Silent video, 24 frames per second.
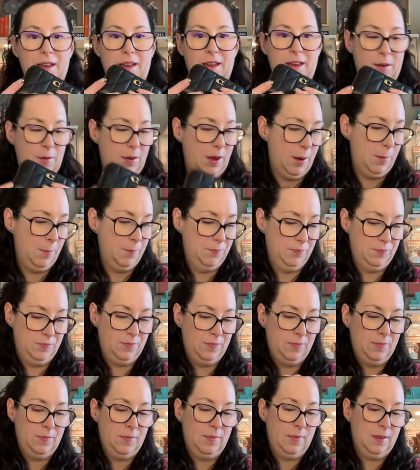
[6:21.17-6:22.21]
Okay,
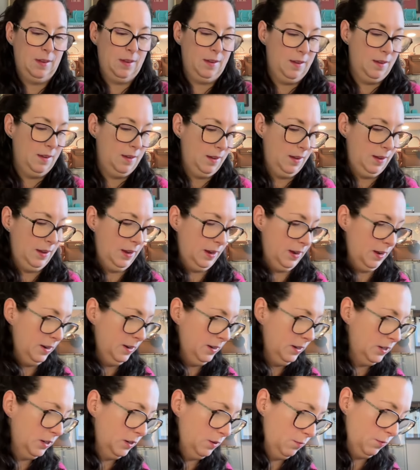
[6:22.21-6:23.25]

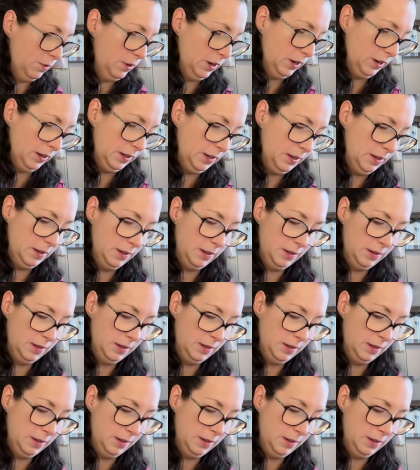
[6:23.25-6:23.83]
and we're gonna